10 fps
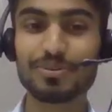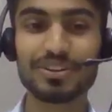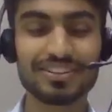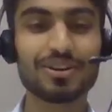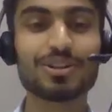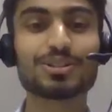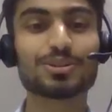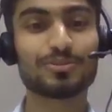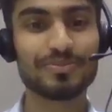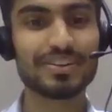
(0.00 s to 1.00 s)
Great point.
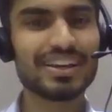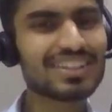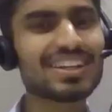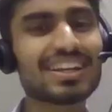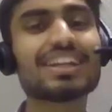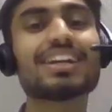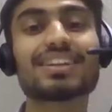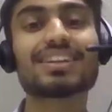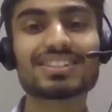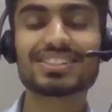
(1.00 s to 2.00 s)
Also, are there any
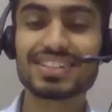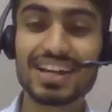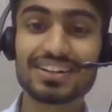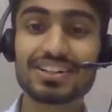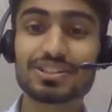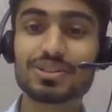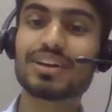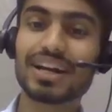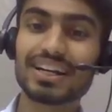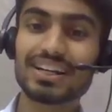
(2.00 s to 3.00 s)
industry standards or
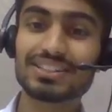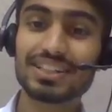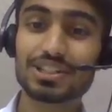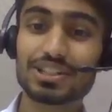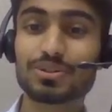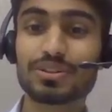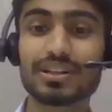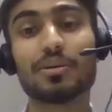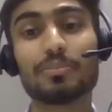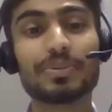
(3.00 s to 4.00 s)
guidelines that should
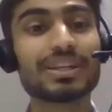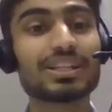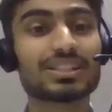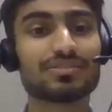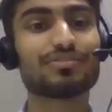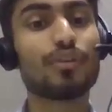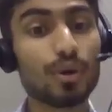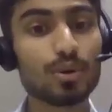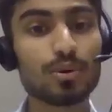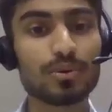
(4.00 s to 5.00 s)
companies
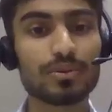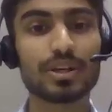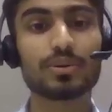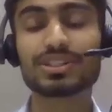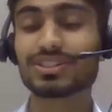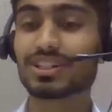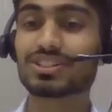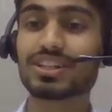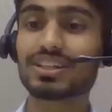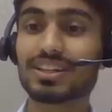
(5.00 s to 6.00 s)
follow during
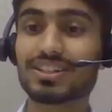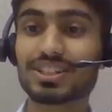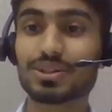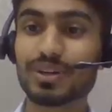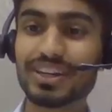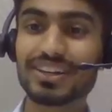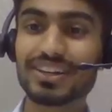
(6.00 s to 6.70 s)
structuring their COA?